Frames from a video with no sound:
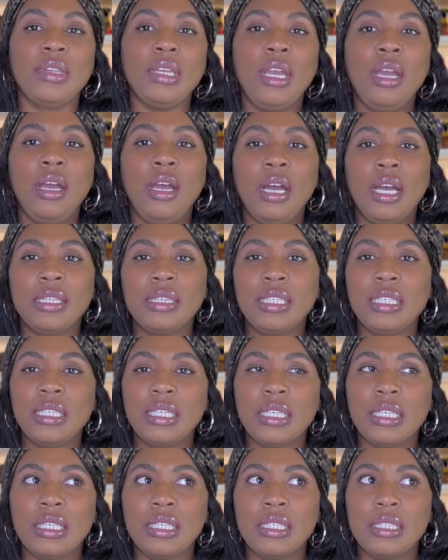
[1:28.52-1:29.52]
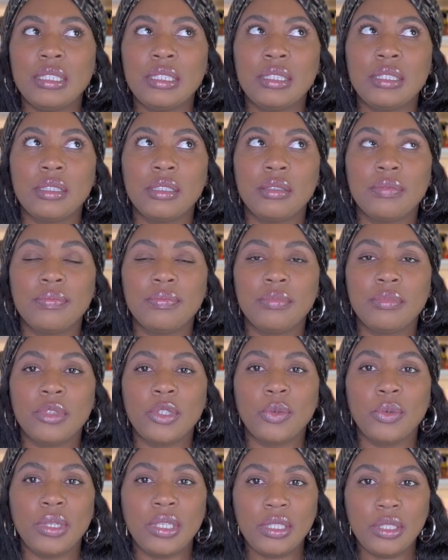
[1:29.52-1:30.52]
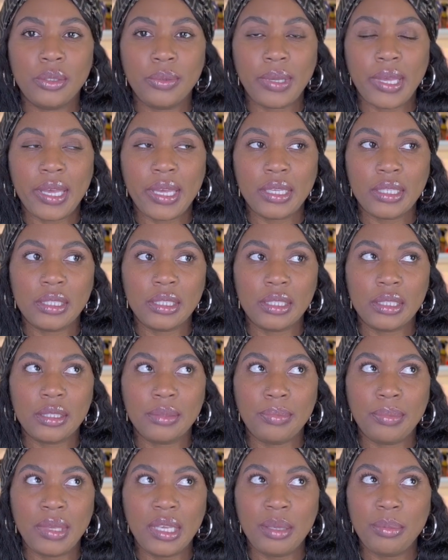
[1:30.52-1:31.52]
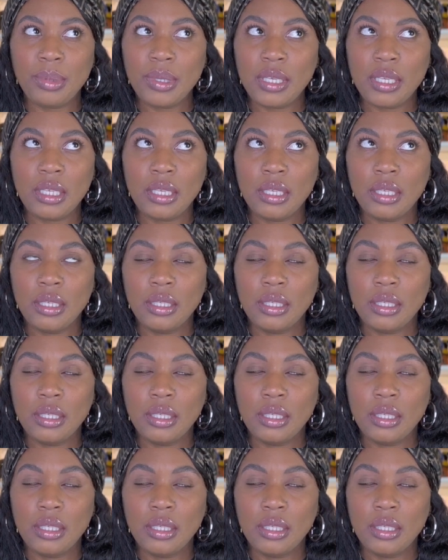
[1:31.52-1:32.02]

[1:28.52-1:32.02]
I think it's 22S, maybe.